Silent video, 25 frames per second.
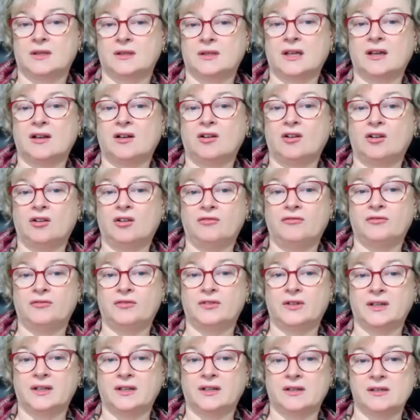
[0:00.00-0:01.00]
They're
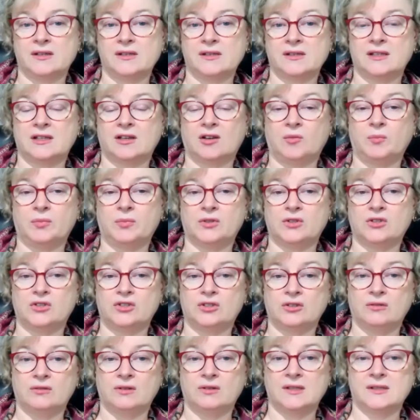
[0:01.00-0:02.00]
offering us the
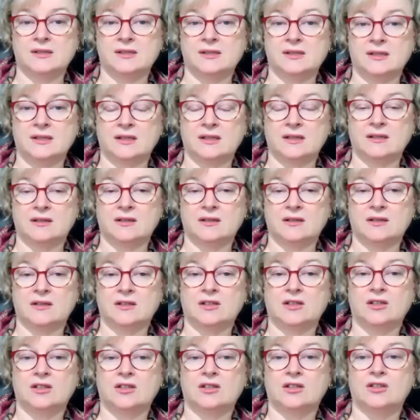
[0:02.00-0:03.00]
opportunity
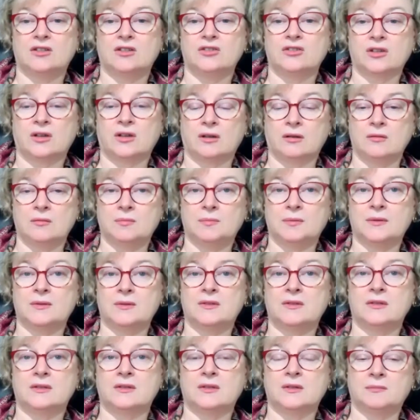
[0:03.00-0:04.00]
to open
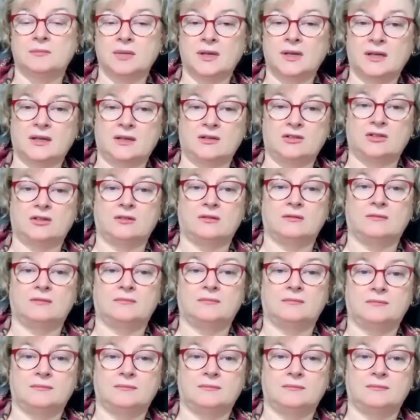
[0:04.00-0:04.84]
to compassion.